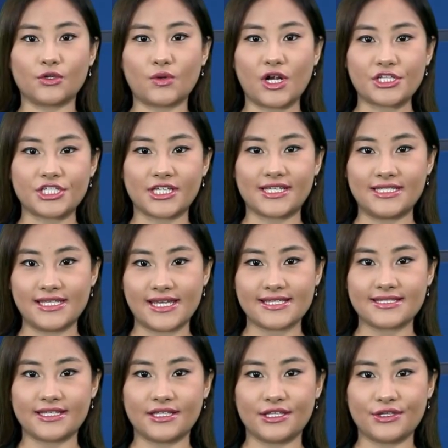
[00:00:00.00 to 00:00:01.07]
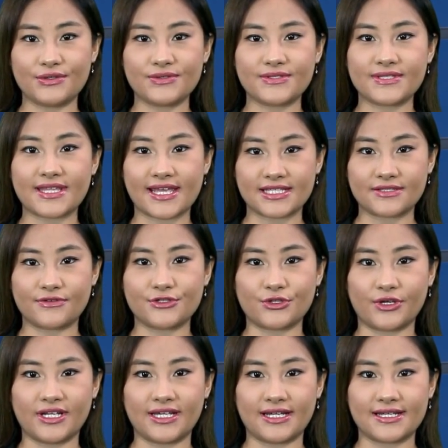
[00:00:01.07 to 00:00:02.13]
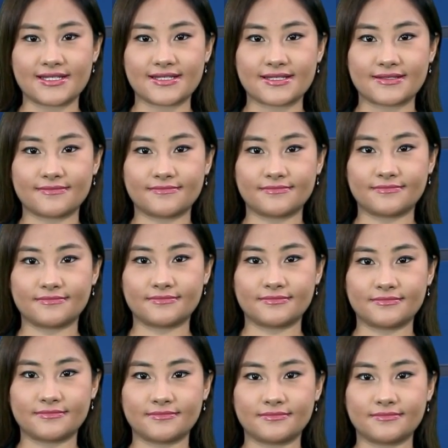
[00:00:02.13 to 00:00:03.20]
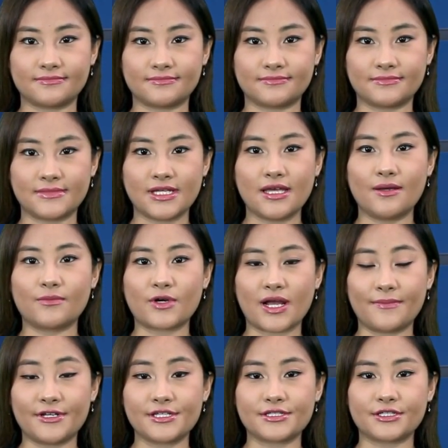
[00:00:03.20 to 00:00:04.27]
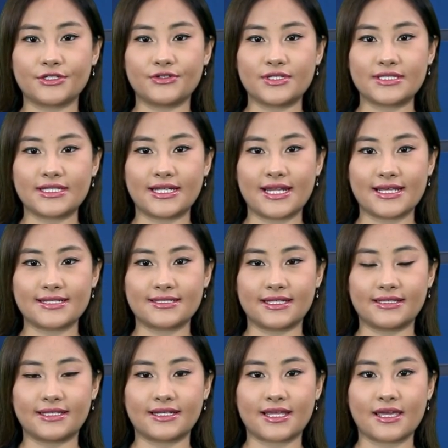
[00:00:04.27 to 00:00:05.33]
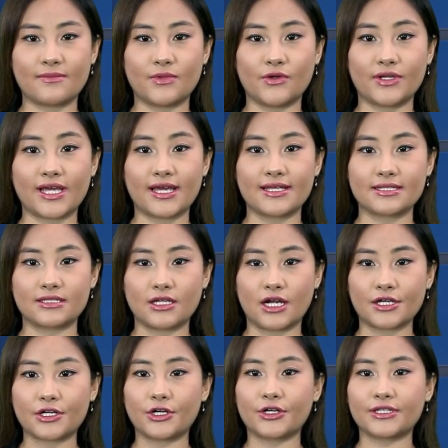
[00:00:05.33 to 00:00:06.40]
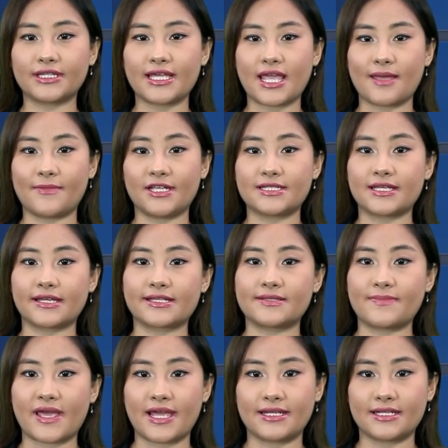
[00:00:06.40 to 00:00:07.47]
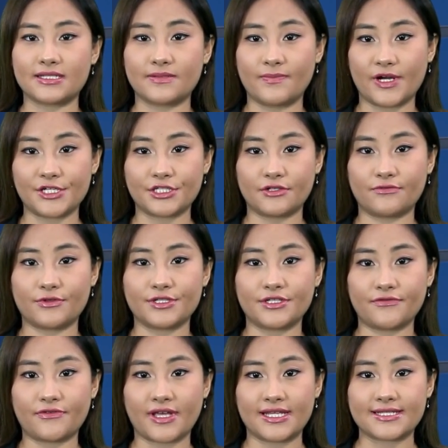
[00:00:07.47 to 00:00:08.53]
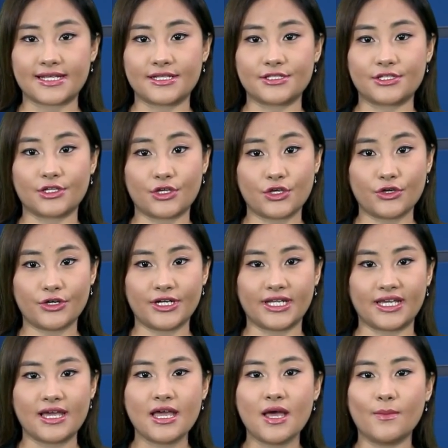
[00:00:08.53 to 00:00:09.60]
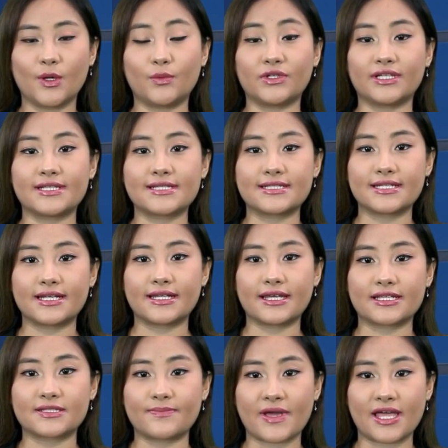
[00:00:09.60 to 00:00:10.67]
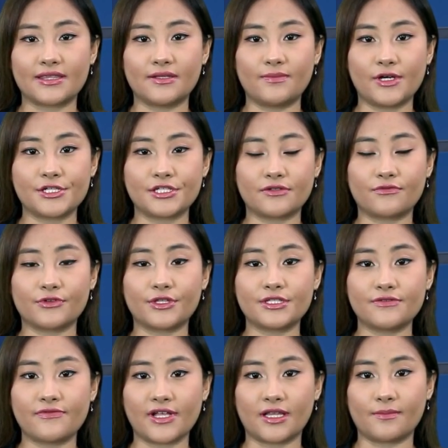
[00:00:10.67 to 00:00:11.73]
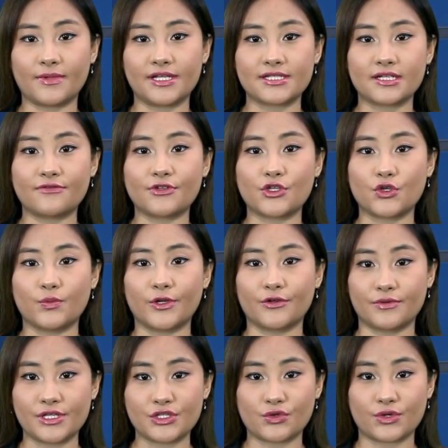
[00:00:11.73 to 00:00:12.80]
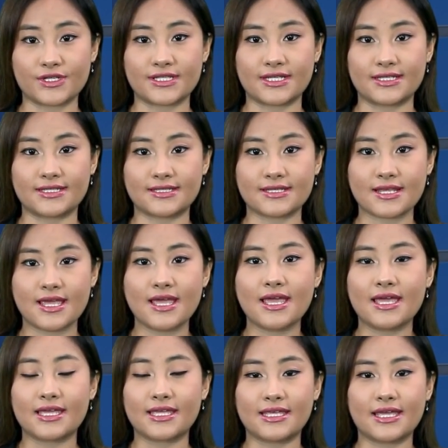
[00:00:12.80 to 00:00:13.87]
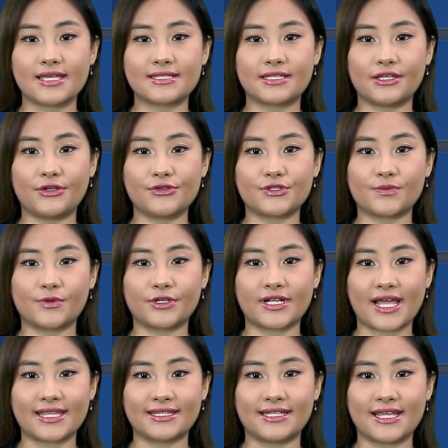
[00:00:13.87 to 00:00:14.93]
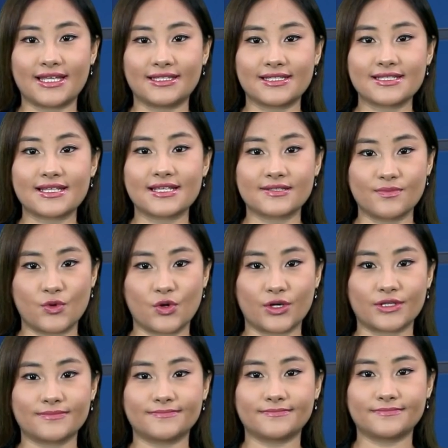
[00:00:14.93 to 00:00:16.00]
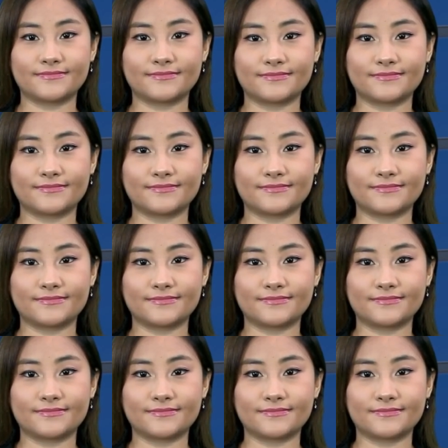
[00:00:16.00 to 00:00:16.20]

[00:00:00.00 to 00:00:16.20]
You're watching EAC News. Thanks for joining us. Prime Minister Hun Sen has said that Cambodia is not currently aiming to expand its budget for defense and security, but will instead expand the budget for the development of human resources. EAC News reporter Anthony Ellis has more.